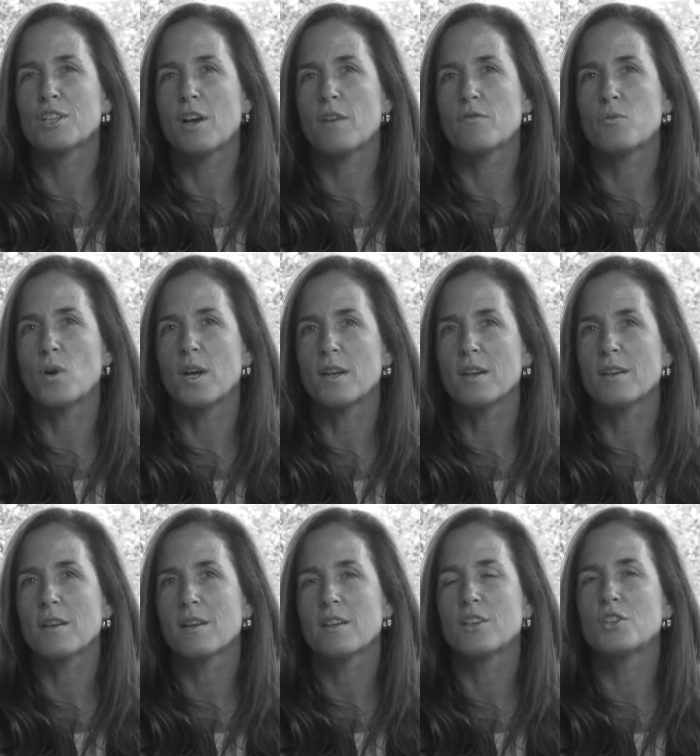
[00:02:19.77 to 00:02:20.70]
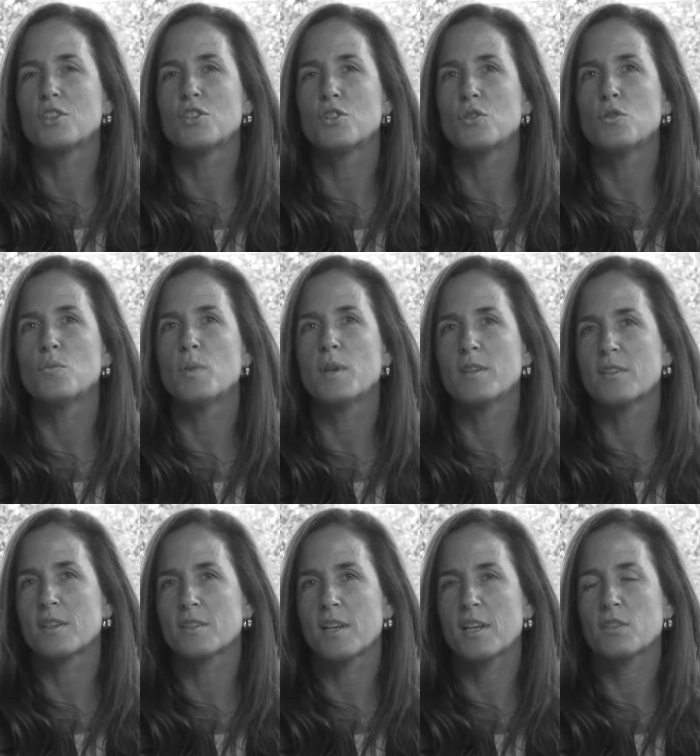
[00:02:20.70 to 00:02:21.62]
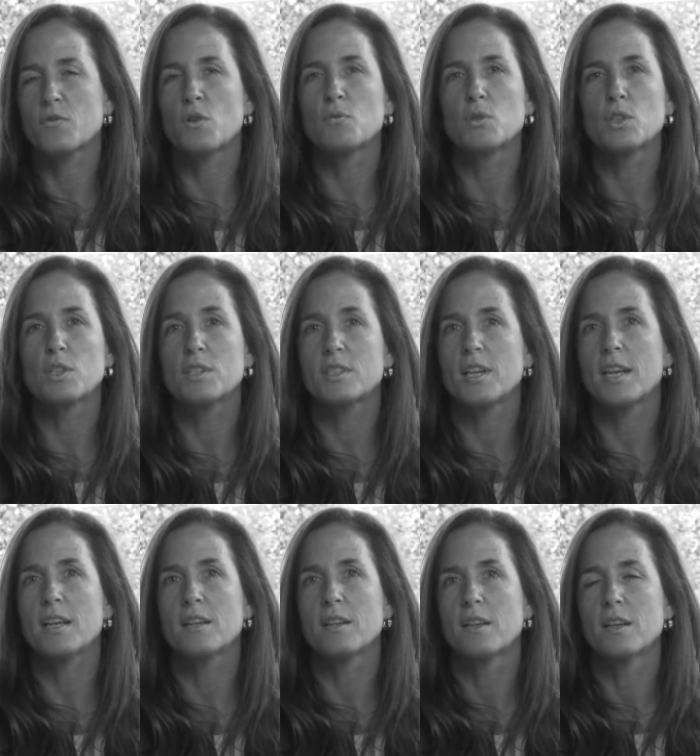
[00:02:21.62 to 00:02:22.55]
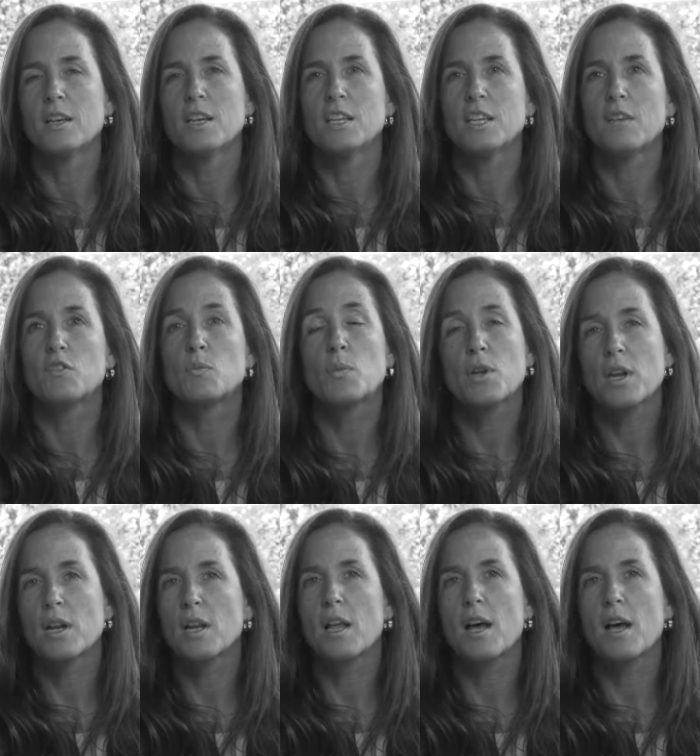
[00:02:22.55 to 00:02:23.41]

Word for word: tough one. It, to be successful in real estate, you have to put in a